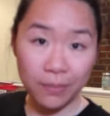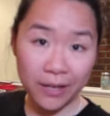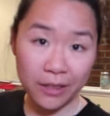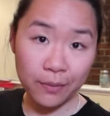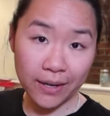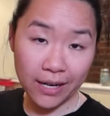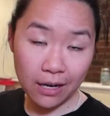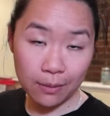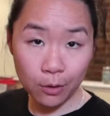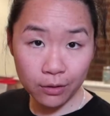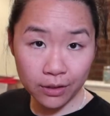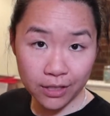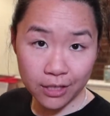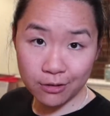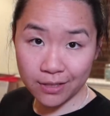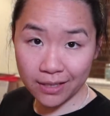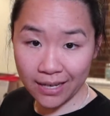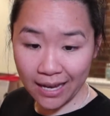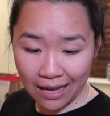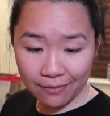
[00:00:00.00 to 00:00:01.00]
by the way, I'm only
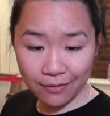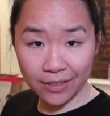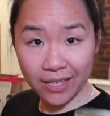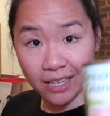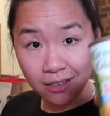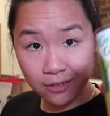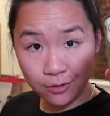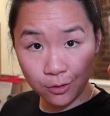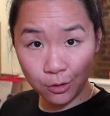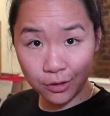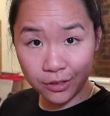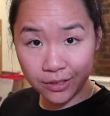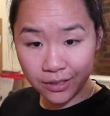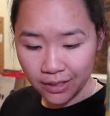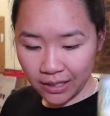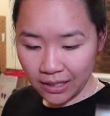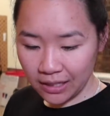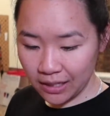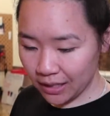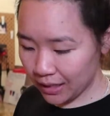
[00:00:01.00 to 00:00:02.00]
using half a can of corn.
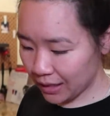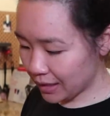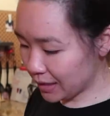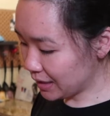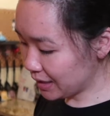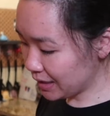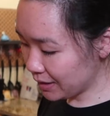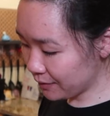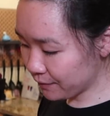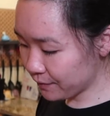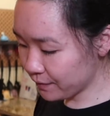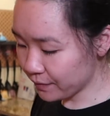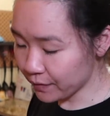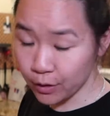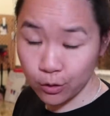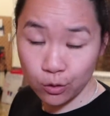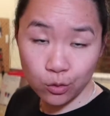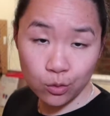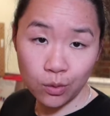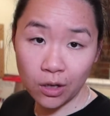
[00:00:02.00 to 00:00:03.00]
If
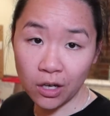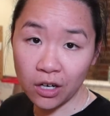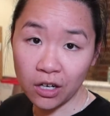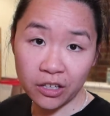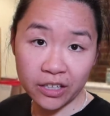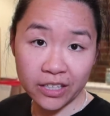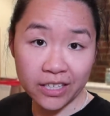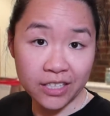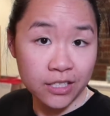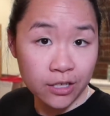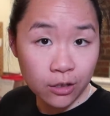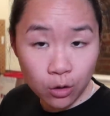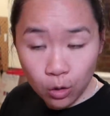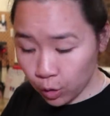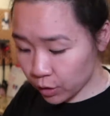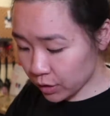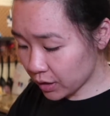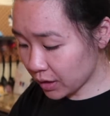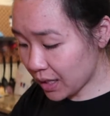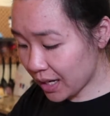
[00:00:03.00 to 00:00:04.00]
you are into
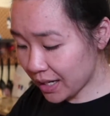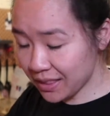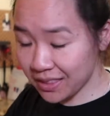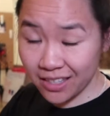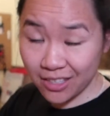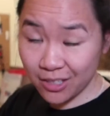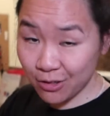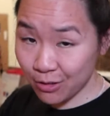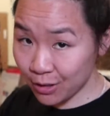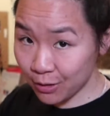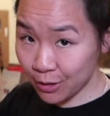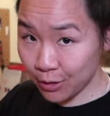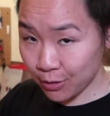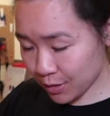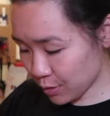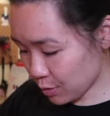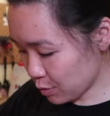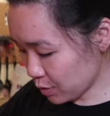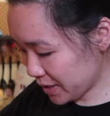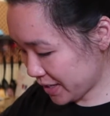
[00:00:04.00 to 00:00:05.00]
corn a lot, then you can
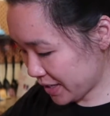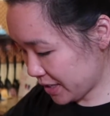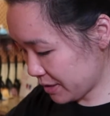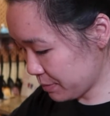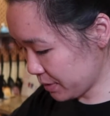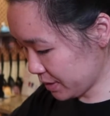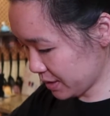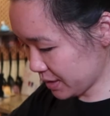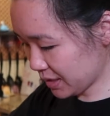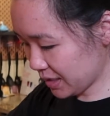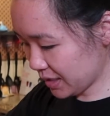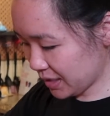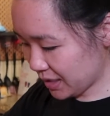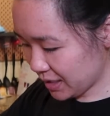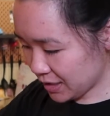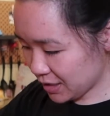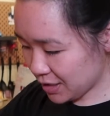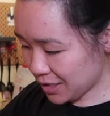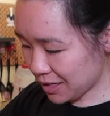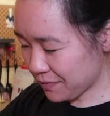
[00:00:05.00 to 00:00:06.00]
use the whole can, but
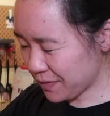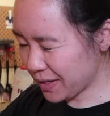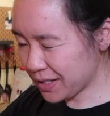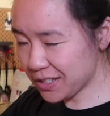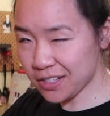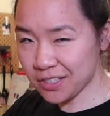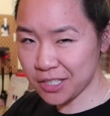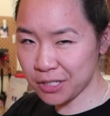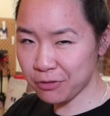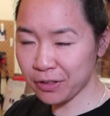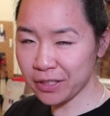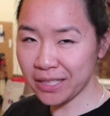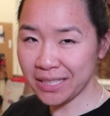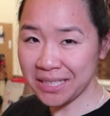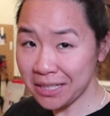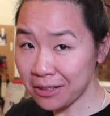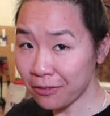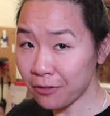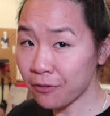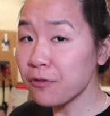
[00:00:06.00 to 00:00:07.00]
chow fan doesn't really
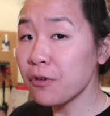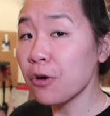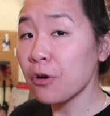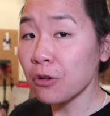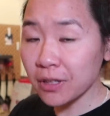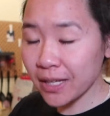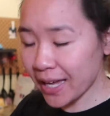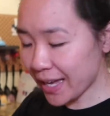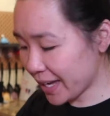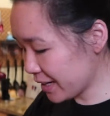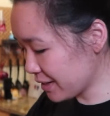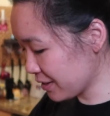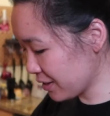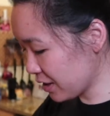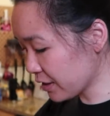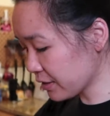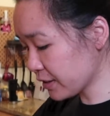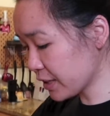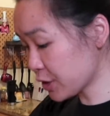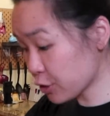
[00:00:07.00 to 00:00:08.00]
need a full can,
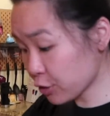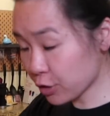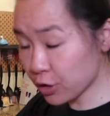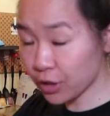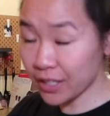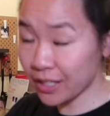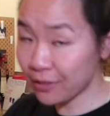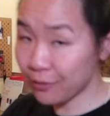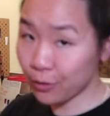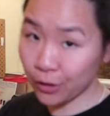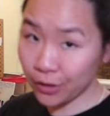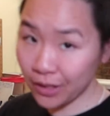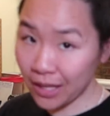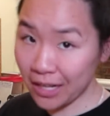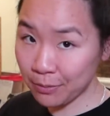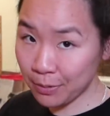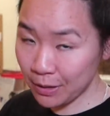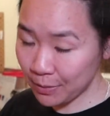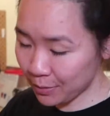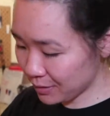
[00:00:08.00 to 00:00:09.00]
unless you're cooking for a
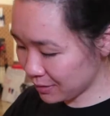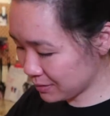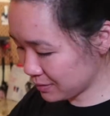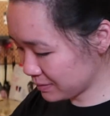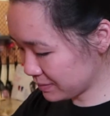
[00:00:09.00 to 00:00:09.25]
lot of people.